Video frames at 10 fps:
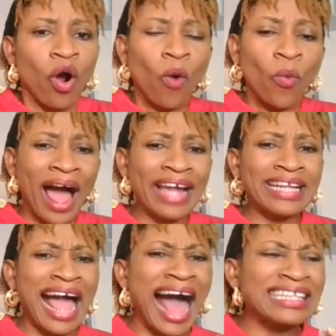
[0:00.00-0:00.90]
all
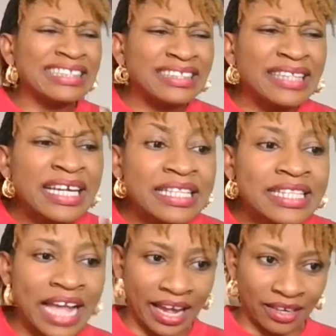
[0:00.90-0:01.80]
right,
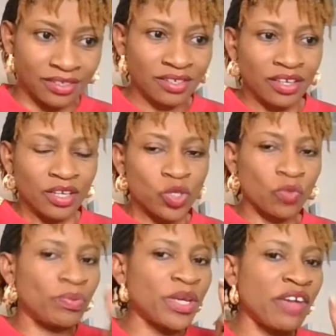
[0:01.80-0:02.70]
addicted
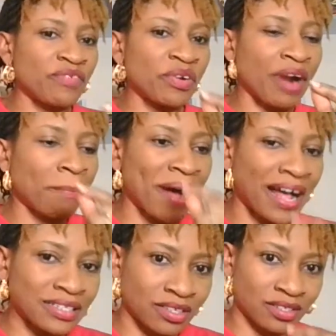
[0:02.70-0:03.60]
to behavioral
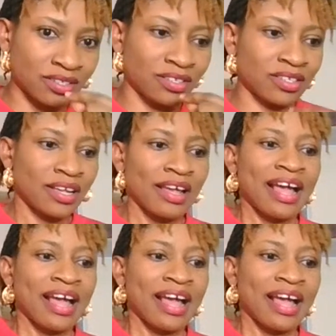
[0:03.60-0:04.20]
patterns,